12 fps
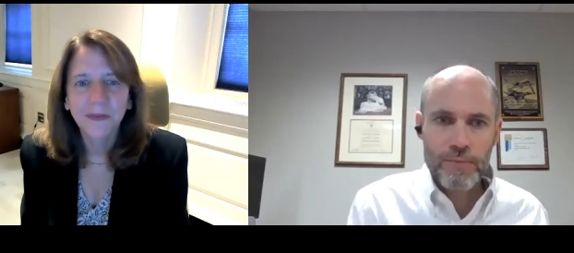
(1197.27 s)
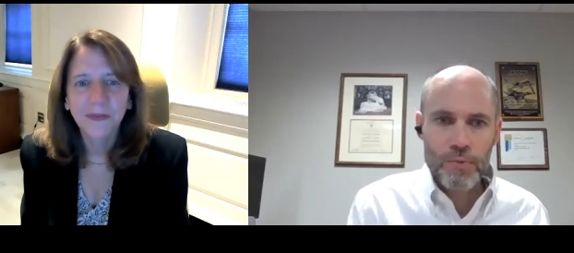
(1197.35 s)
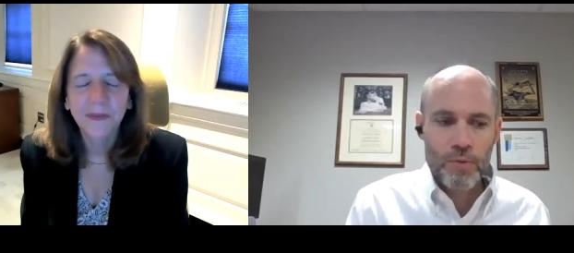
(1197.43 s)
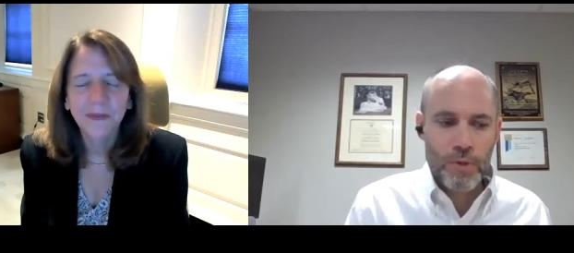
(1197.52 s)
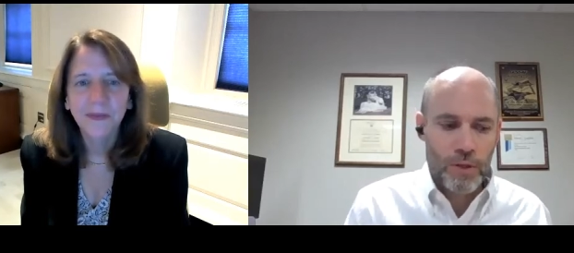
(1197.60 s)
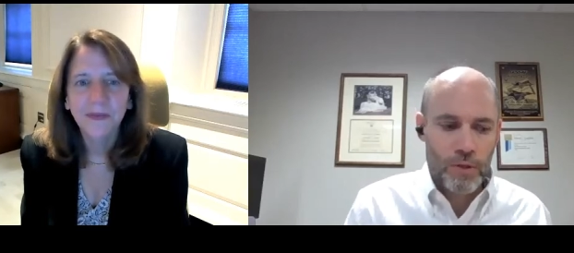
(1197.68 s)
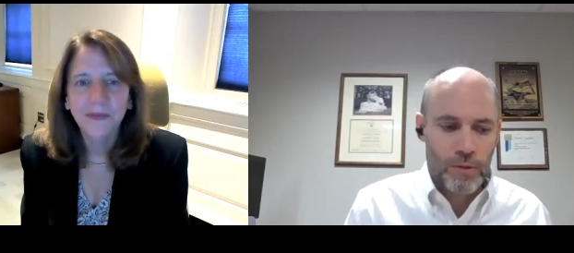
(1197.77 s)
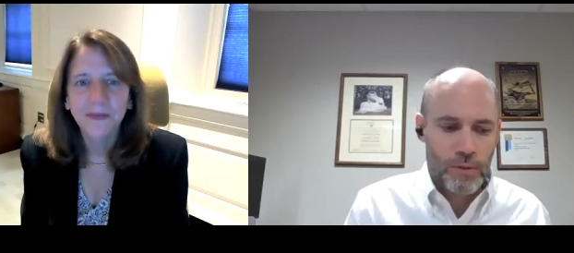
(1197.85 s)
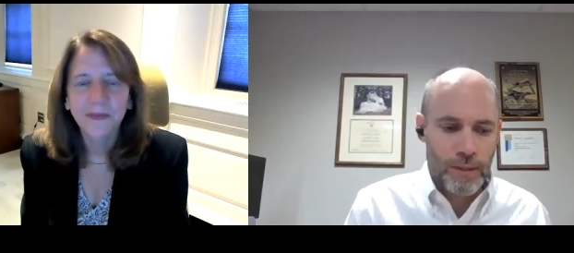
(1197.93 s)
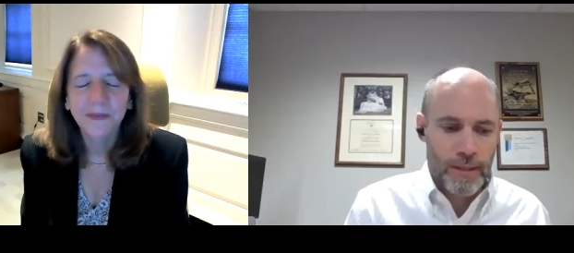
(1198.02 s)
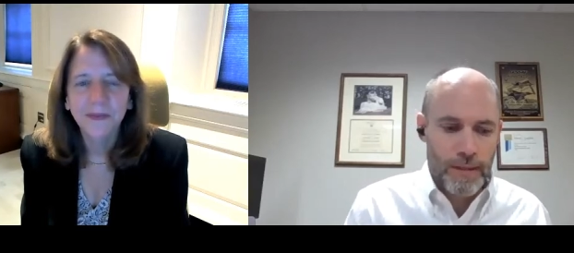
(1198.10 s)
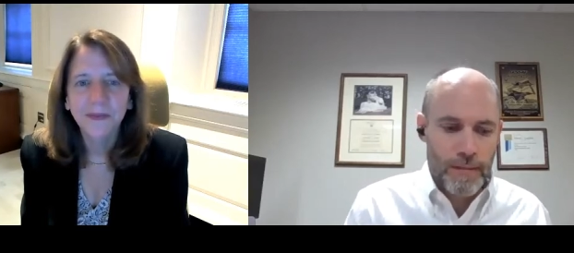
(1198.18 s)
Speaker 1: seems
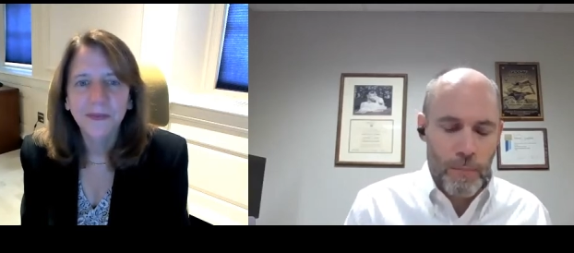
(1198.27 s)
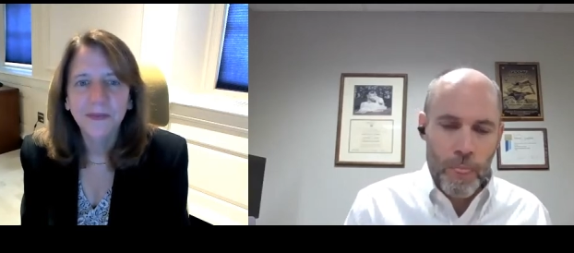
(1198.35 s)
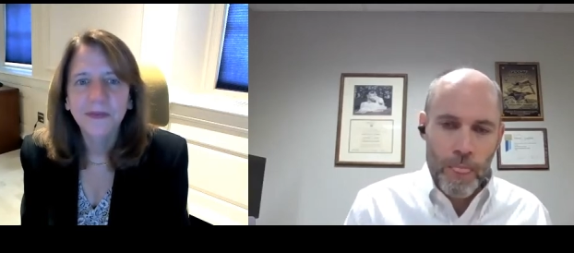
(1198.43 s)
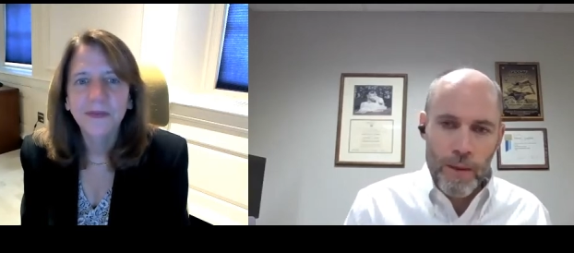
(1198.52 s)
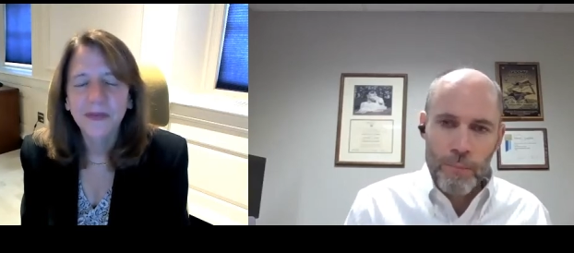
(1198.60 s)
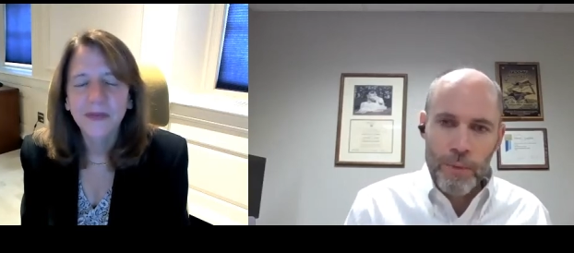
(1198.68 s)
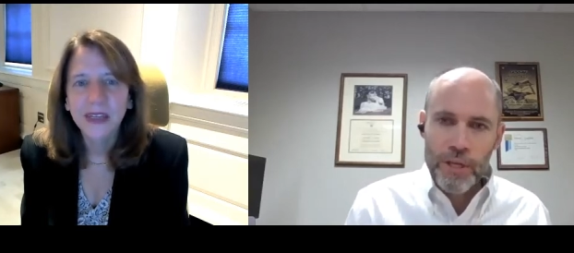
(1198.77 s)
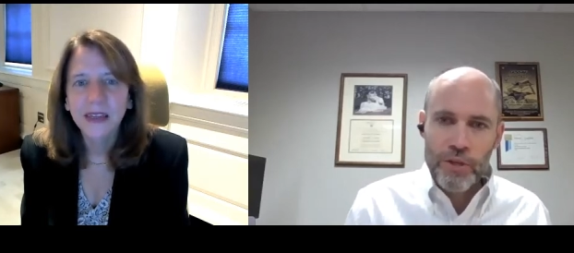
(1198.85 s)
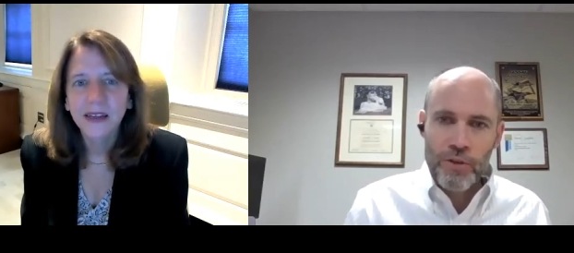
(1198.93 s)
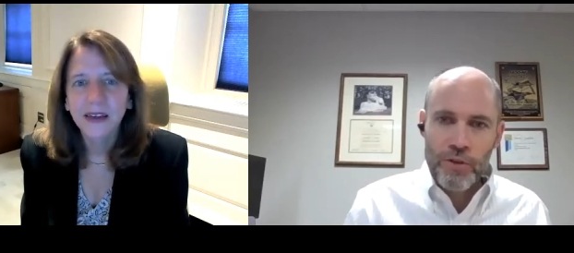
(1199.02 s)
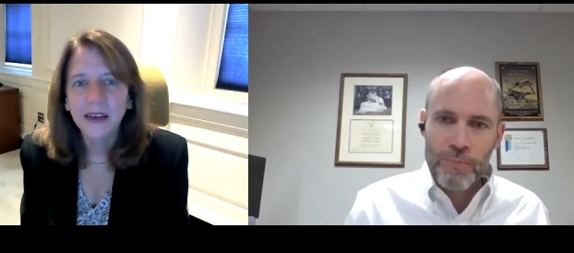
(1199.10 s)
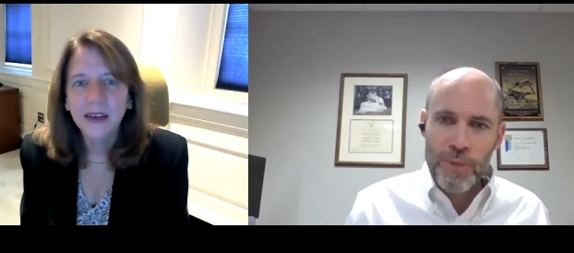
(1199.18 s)
critical but in your